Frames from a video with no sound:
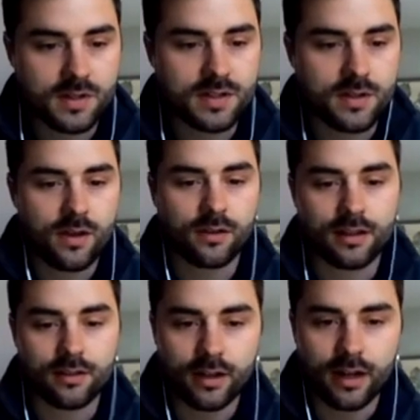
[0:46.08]
Just so y'all
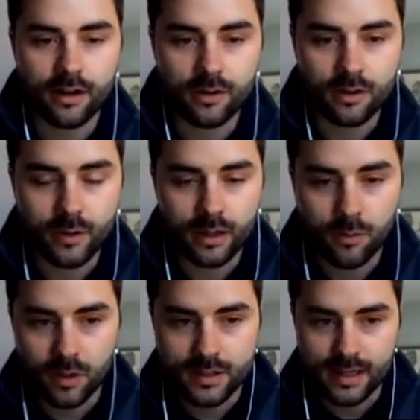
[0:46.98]
can look at it real quick
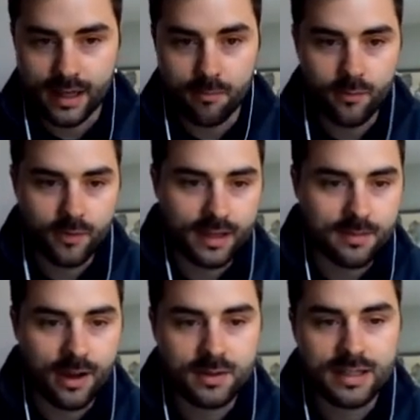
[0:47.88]
one more time, got
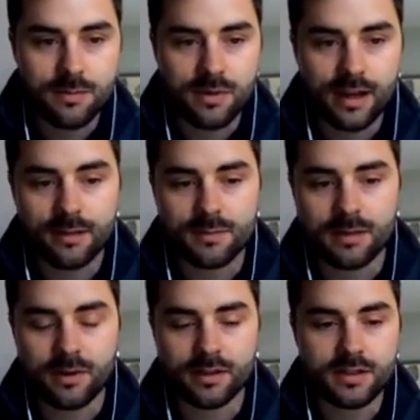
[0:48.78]
some housekeeping items
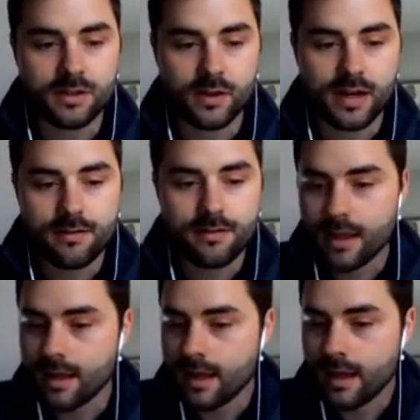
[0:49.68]
up on the screen.
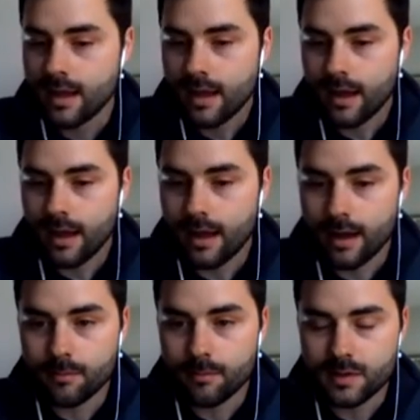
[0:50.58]

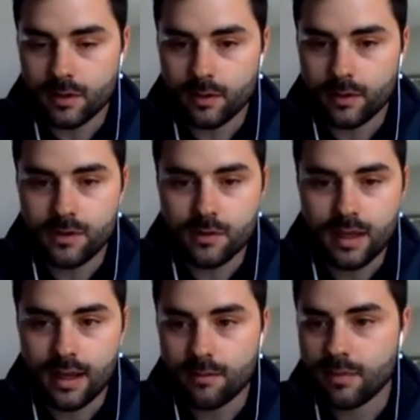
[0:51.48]
So if you
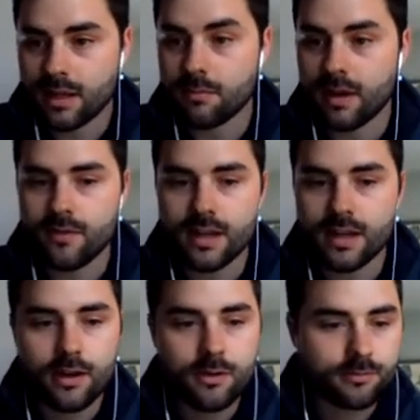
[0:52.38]
can, pin my
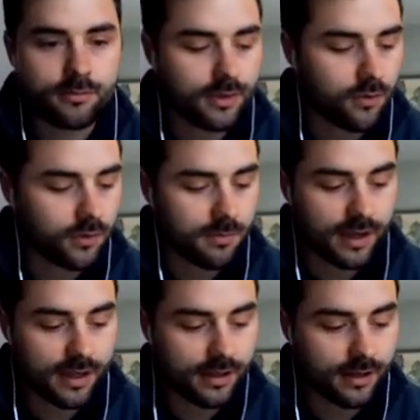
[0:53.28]
video. Hopefully
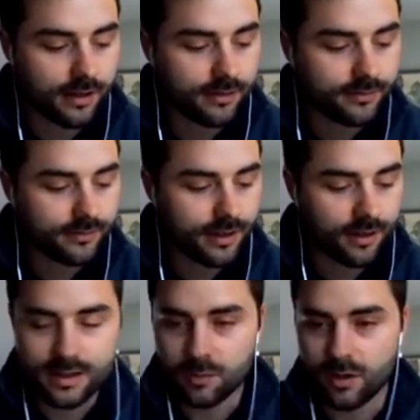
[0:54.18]
my
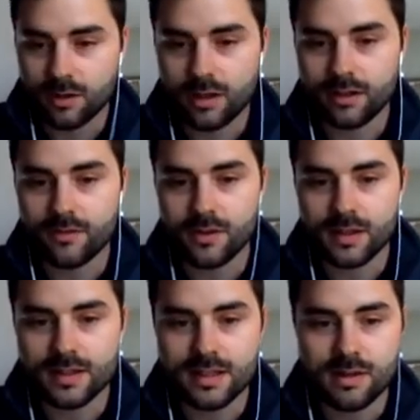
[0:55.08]
internet's working well enough you
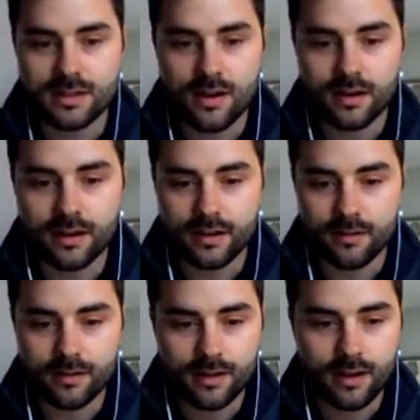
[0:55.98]
can see me talking
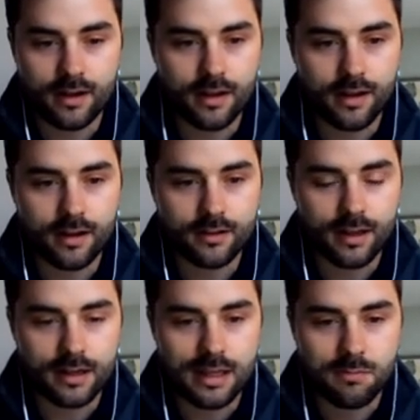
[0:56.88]
and
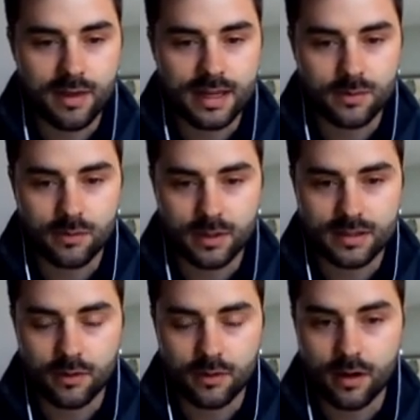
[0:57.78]
kind of keep pace with
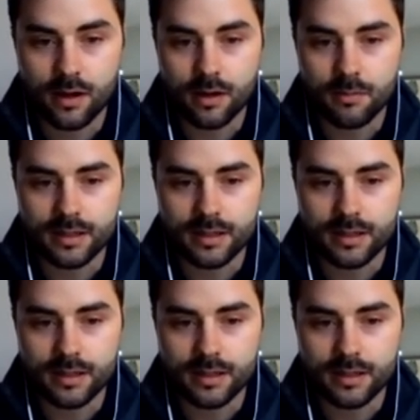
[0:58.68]
what's going on.